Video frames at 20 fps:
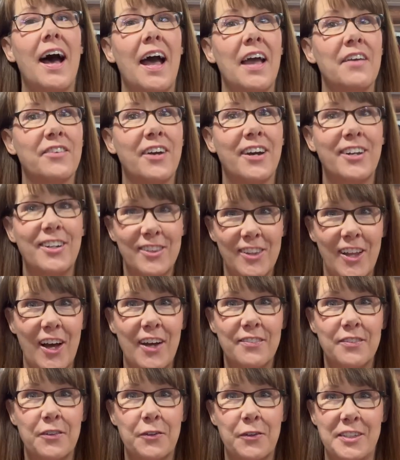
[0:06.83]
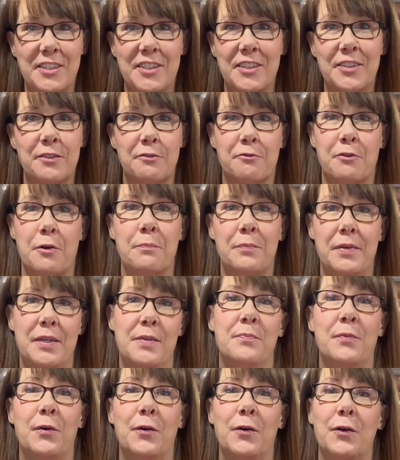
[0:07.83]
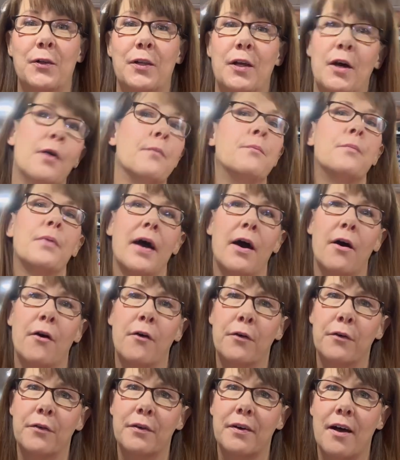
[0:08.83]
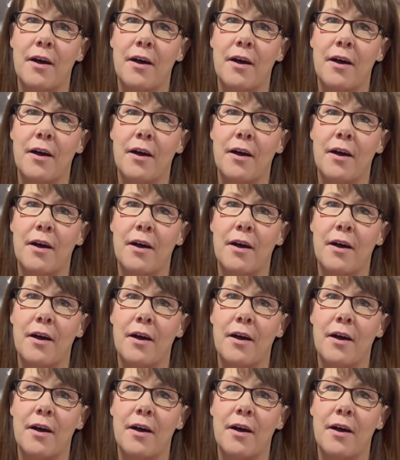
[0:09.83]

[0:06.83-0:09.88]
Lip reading: I've gotten a lot of questions from people about